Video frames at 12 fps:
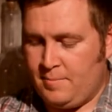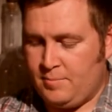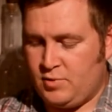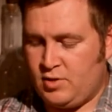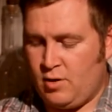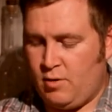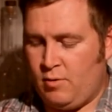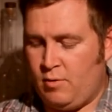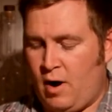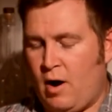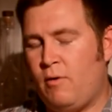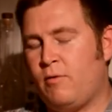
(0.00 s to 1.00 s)

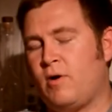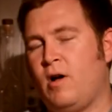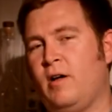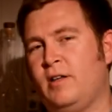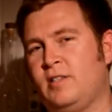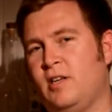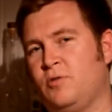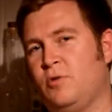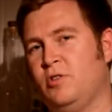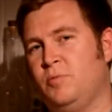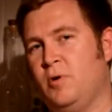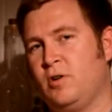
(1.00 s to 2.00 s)
So overall, I'd say it's one
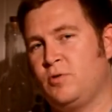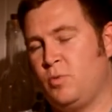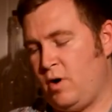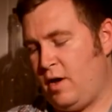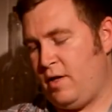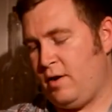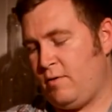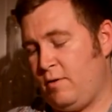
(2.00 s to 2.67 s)
of those books where I think,